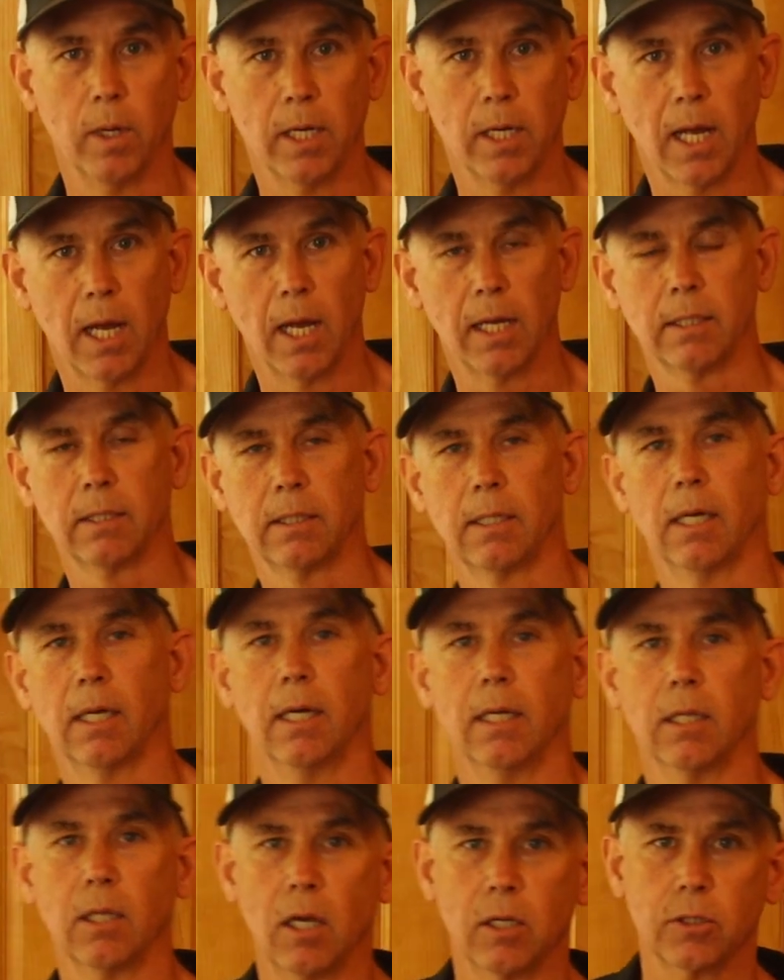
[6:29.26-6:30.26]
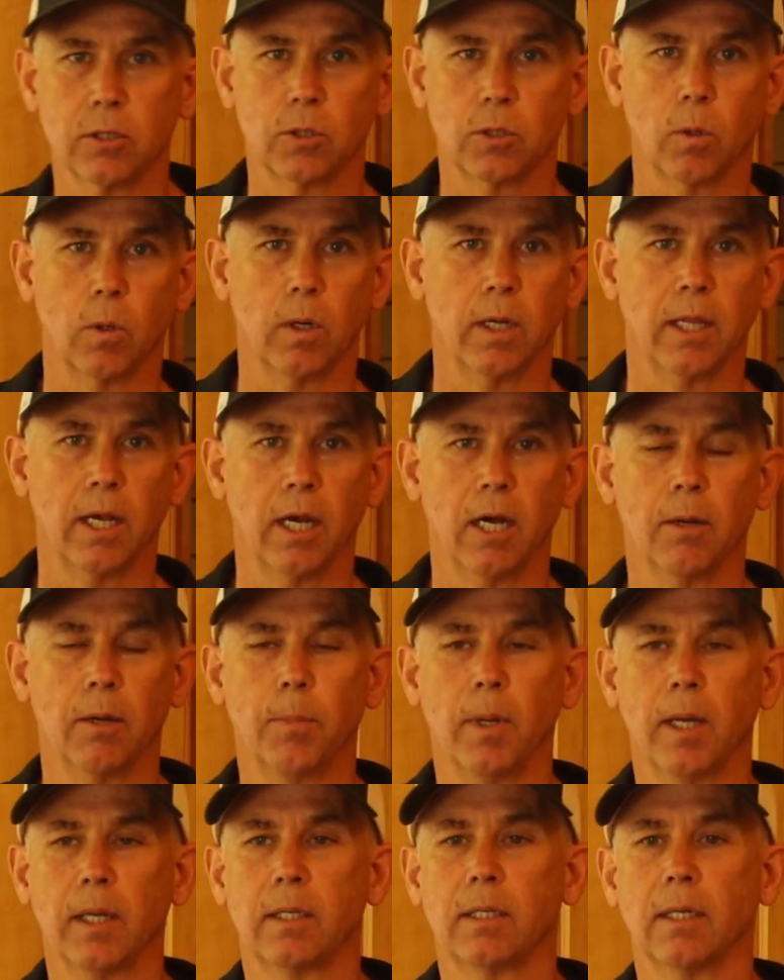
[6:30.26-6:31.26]
whatnot, long story
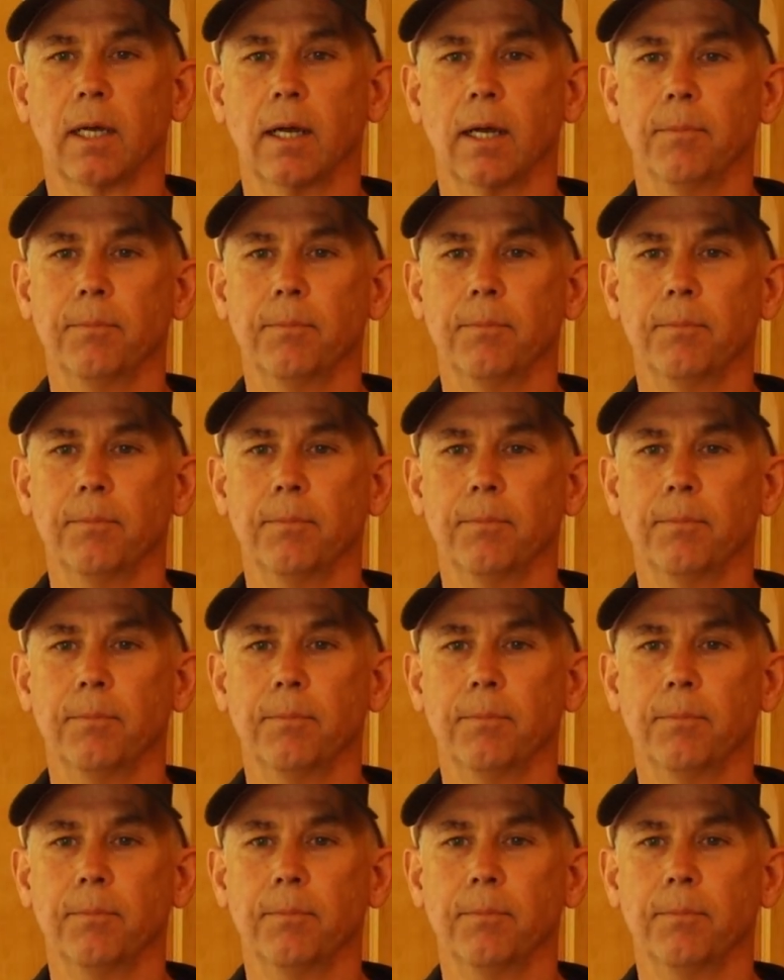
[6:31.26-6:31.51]
there, but